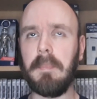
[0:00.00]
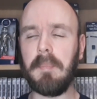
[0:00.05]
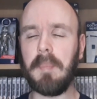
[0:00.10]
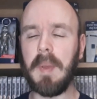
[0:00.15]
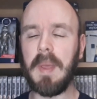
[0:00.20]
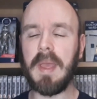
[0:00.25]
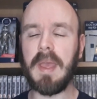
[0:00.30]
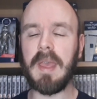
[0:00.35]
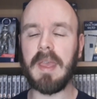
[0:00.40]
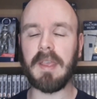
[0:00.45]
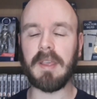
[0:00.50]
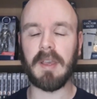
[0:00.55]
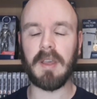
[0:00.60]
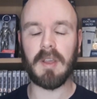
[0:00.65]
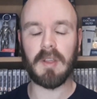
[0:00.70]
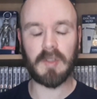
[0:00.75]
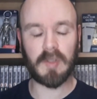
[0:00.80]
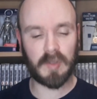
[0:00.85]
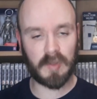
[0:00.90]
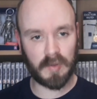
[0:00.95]
big
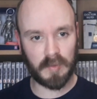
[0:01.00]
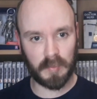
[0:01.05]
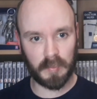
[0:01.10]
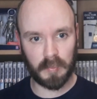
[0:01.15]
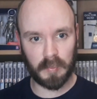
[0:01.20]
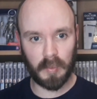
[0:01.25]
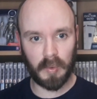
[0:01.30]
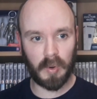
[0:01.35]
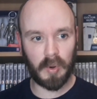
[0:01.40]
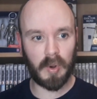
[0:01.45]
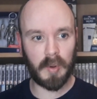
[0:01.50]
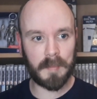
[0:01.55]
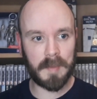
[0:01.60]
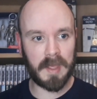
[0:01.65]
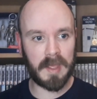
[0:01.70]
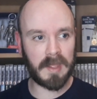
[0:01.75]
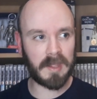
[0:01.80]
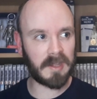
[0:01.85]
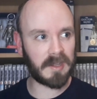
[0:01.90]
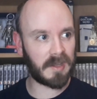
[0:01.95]

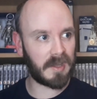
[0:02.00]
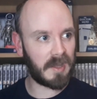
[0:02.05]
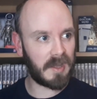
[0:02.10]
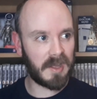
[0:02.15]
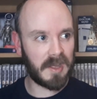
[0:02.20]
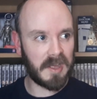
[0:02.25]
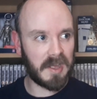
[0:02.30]
swarming